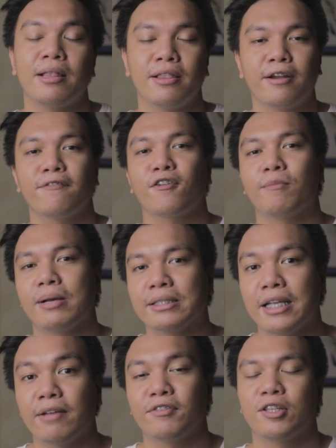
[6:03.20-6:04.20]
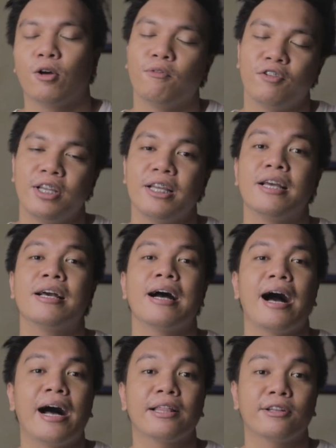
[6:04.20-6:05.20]
and learn for myself, and hopefully
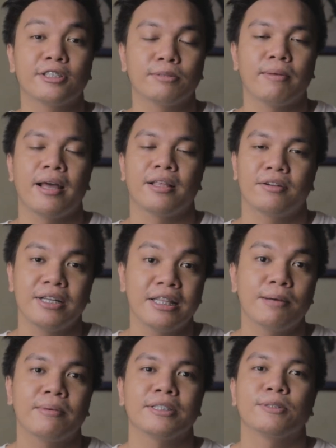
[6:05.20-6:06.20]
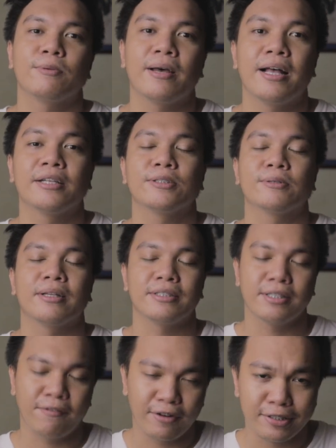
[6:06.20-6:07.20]
others might read them as well. So that's
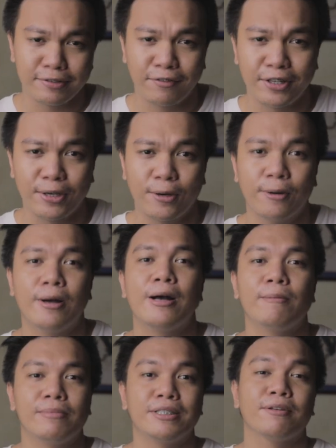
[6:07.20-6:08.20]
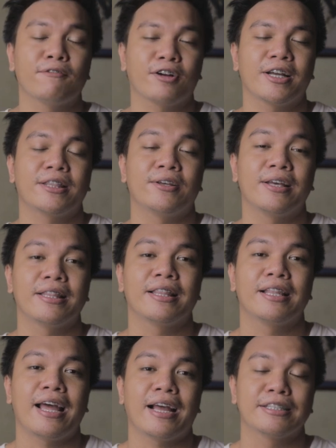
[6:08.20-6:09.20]
it for this video. Please don't forget to hit
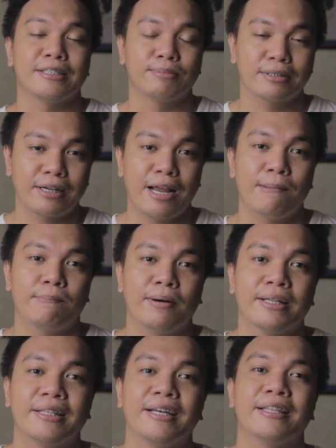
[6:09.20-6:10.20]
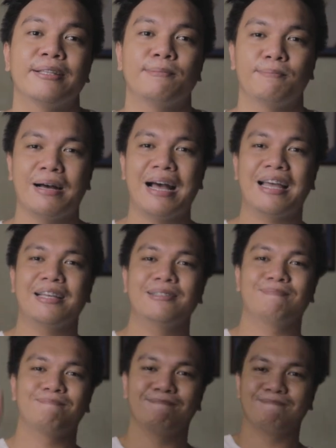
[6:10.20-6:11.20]
the like and subscribe button. Bye!